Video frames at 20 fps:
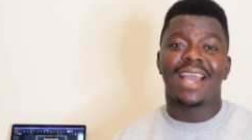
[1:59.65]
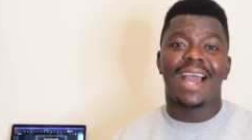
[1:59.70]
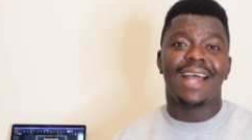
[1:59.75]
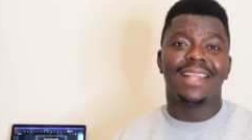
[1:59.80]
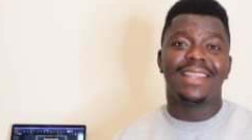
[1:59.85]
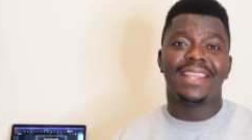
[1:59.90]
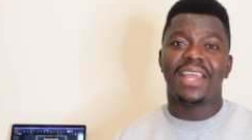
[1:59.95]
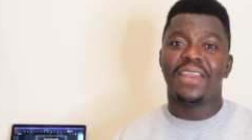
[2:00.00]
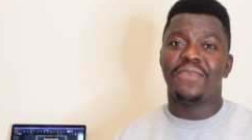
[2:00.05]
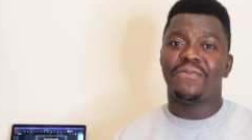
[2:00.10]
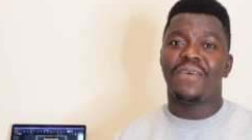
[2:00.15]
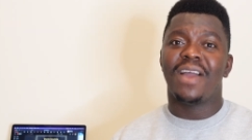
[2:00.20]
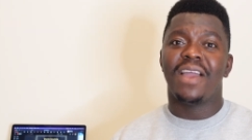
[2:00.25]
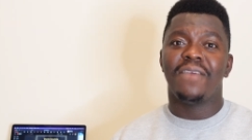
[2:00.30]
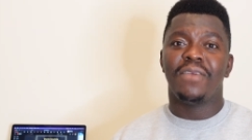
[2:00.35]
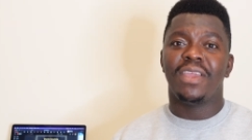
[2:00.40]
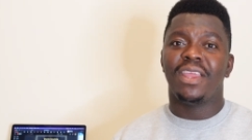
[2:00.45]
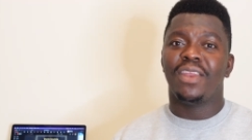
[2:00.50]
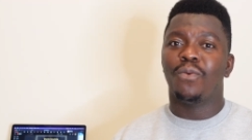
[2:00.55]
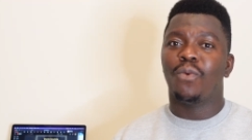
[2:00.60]
I had
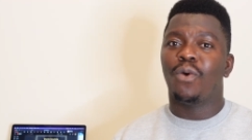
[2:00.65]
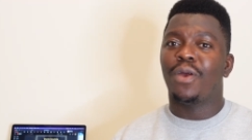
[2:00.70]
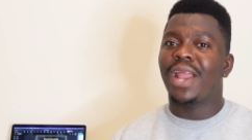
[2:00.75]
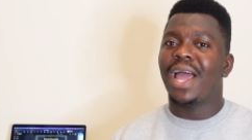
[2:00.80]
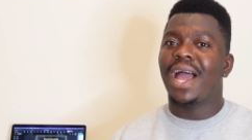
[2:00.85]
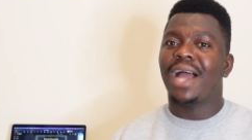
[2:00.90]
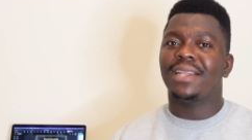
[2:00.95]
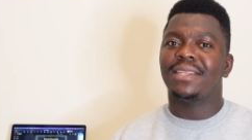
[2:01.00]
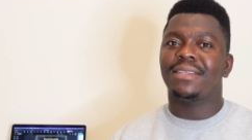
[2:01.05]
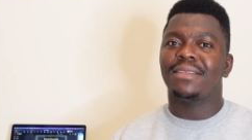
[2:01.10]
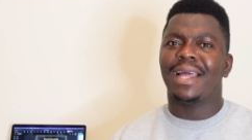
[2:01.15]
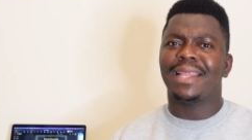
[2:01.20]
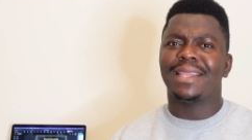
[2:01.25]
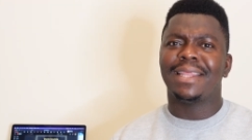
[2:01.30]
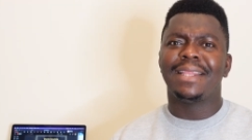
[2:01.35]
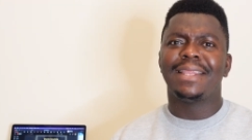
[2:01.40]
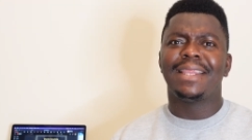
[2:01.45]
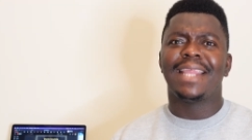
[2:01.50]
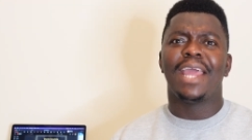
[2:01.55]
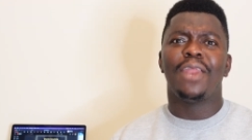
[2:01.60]
35 in one, I
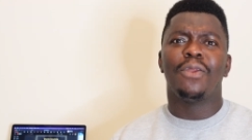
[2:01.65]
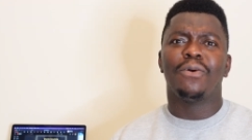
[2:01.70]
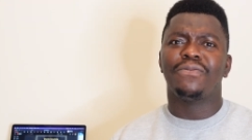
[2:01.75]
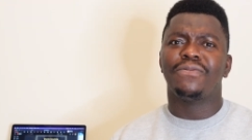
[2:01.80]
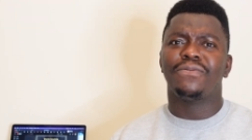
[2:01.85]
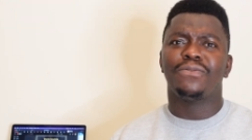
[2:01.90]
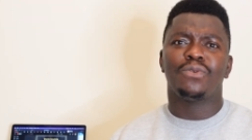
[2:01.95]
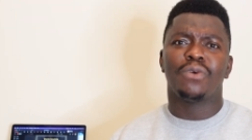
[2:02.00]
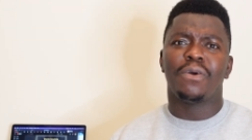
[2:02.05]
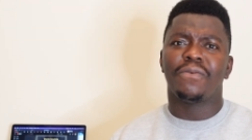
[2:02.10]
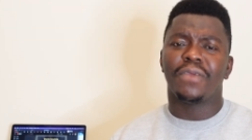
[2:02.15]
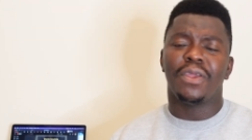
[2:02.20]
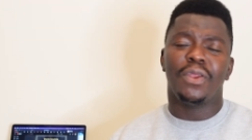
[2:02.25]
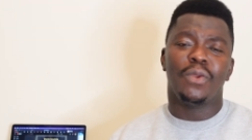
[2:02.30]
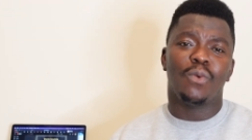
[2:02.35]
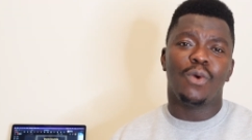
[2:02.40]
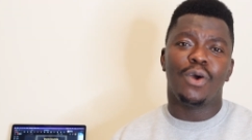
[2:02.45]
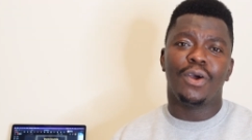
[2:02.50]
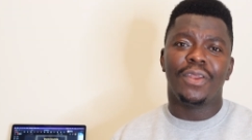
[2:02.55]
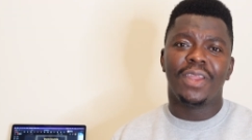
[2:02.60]
think 10 or 12 in
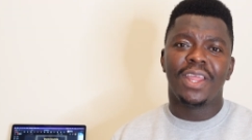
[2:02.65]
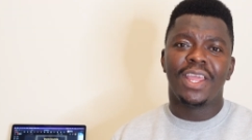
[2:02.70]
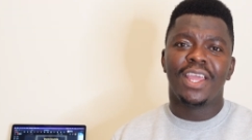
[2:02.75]
one.